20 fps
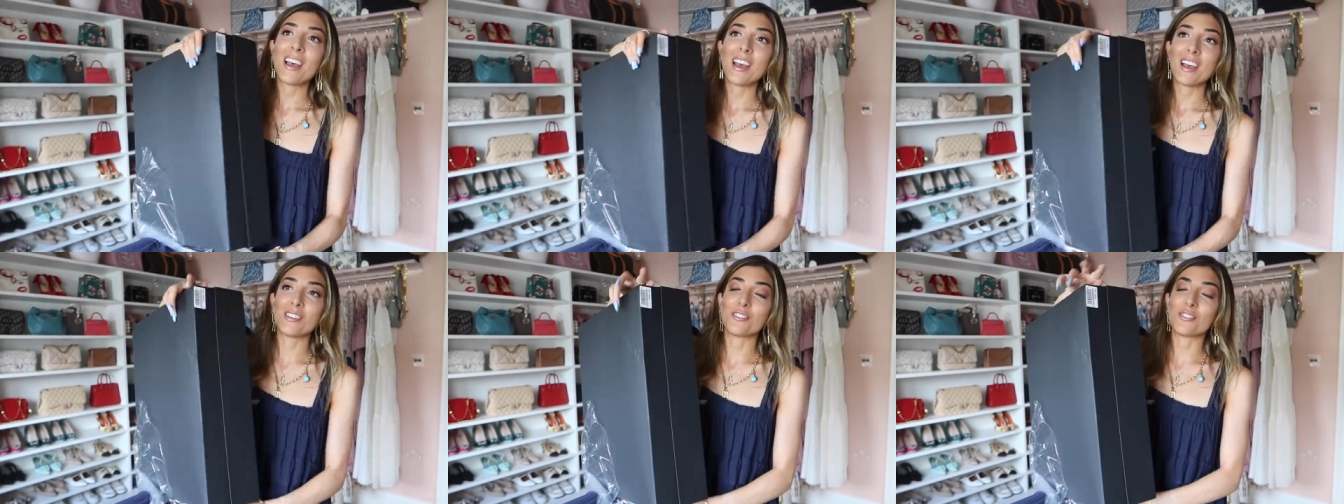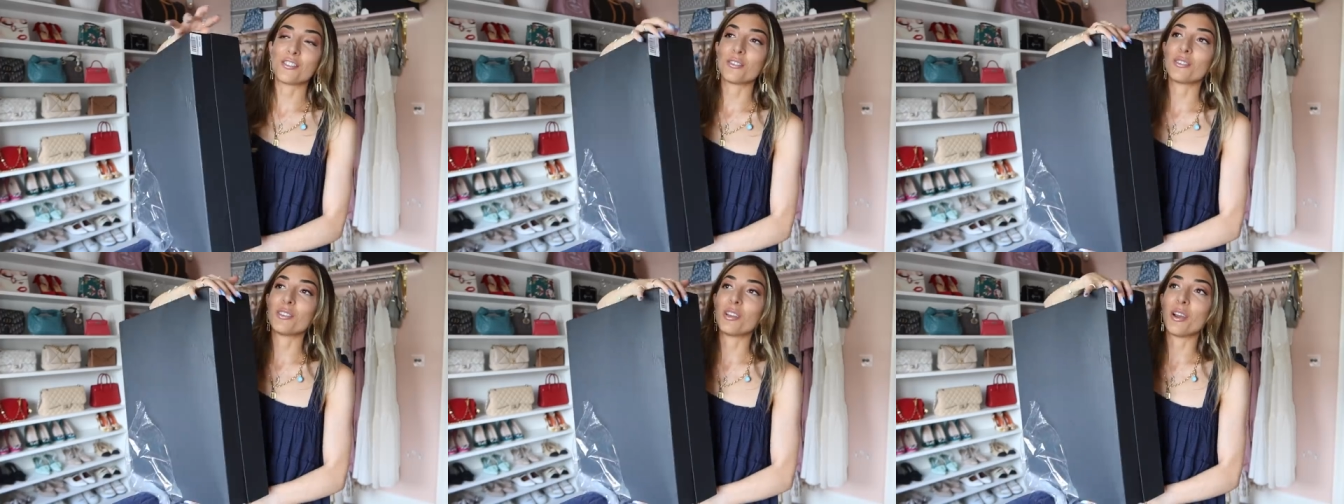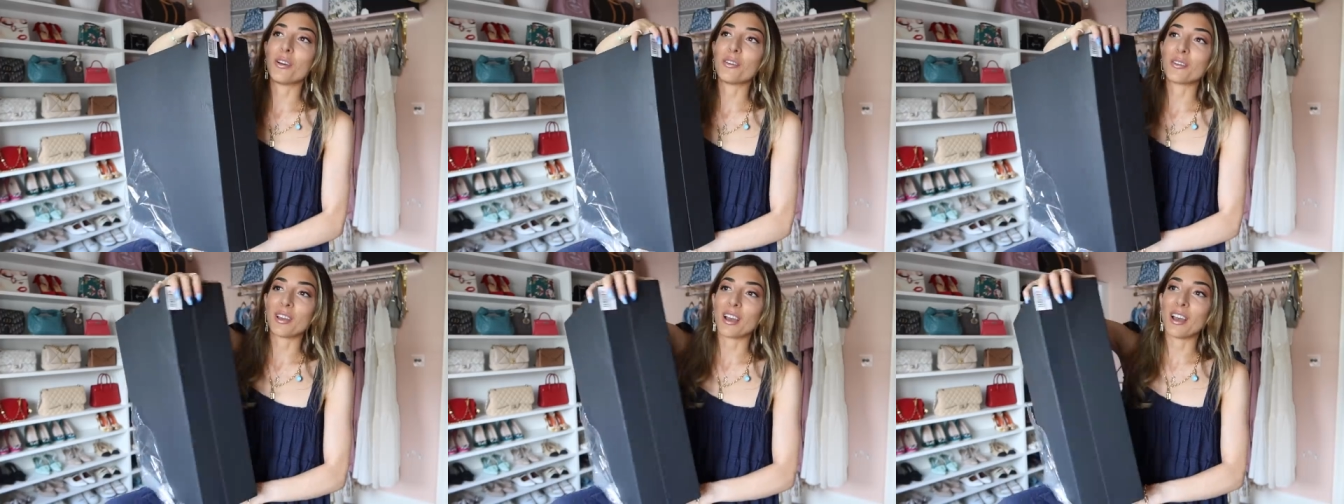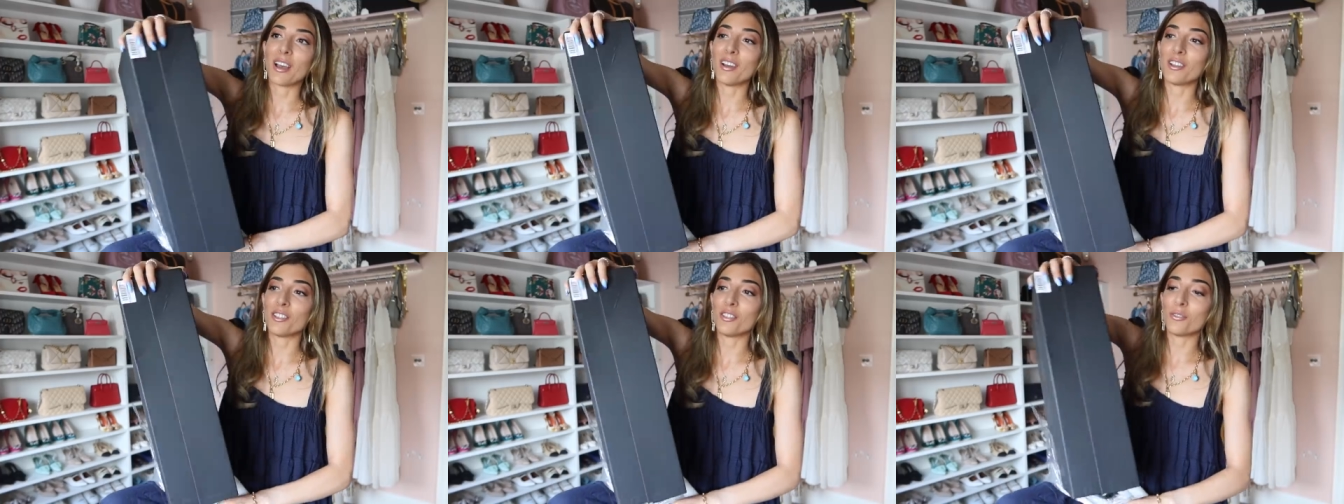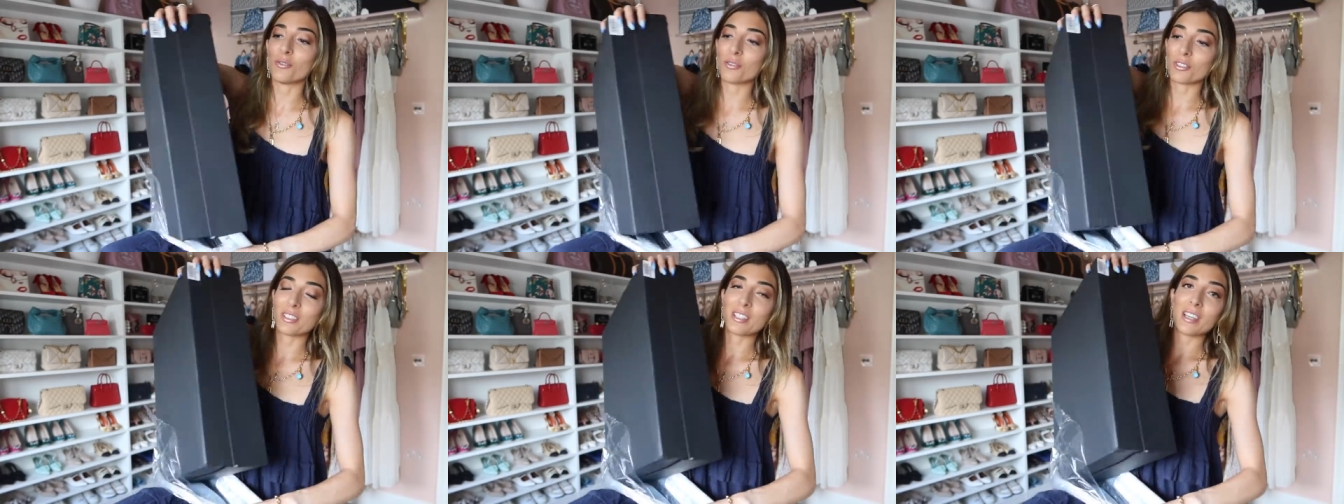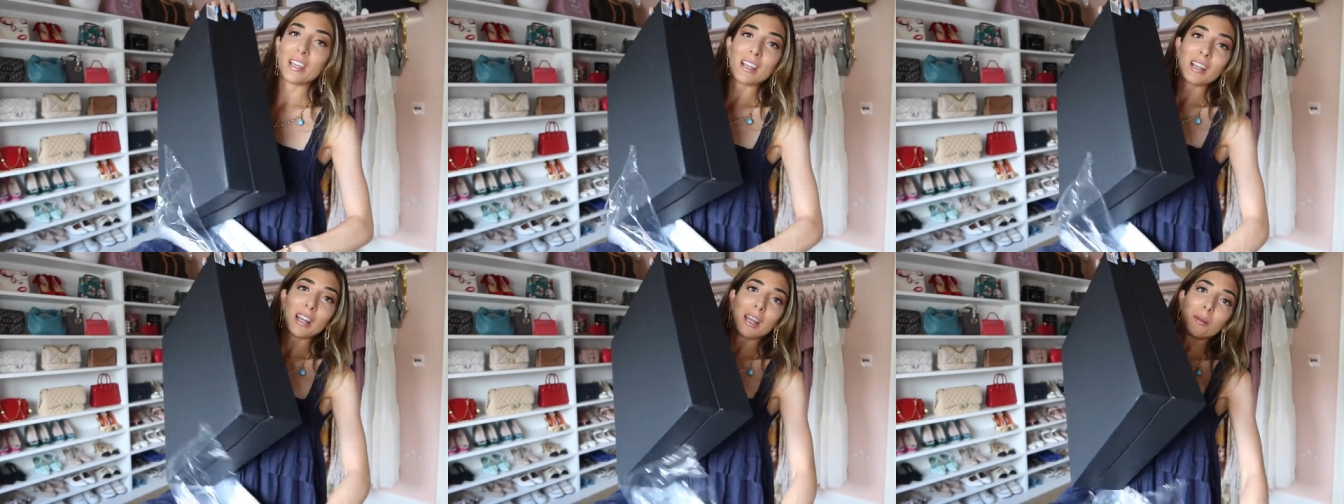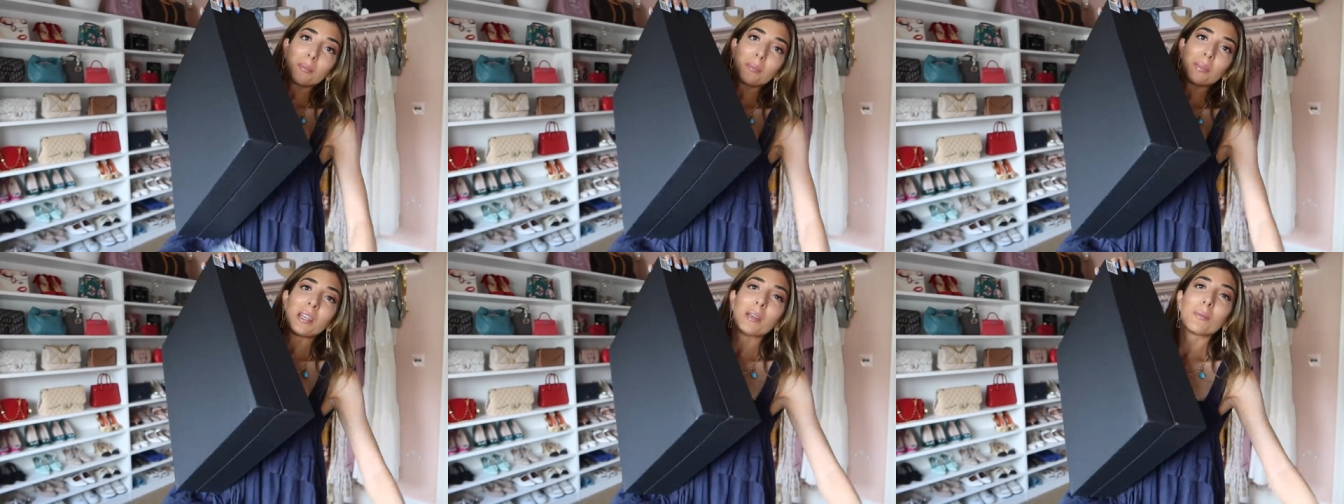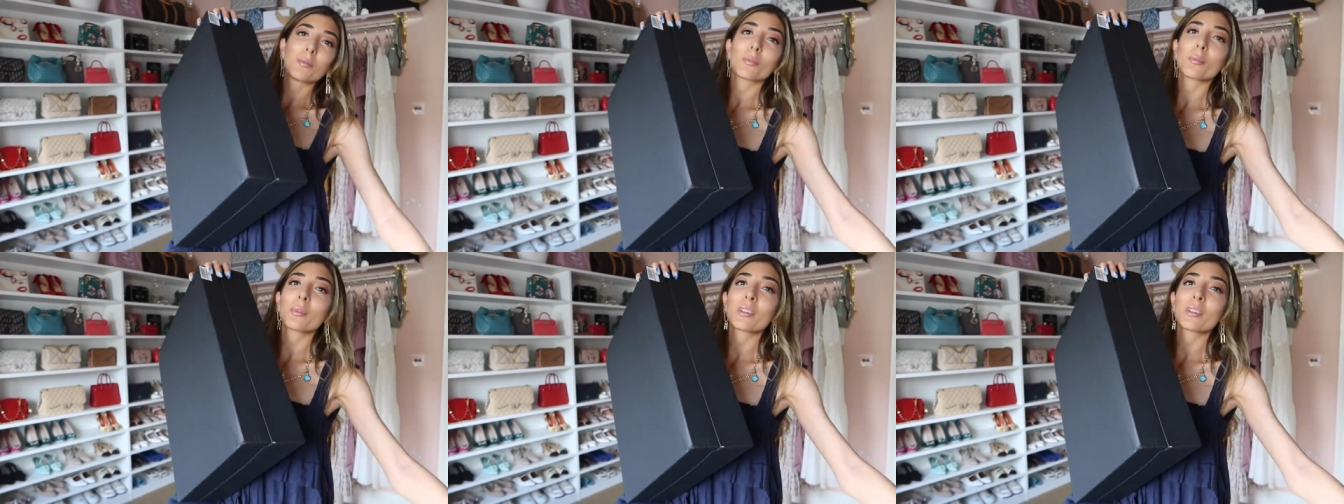and do yoga and you just hear like people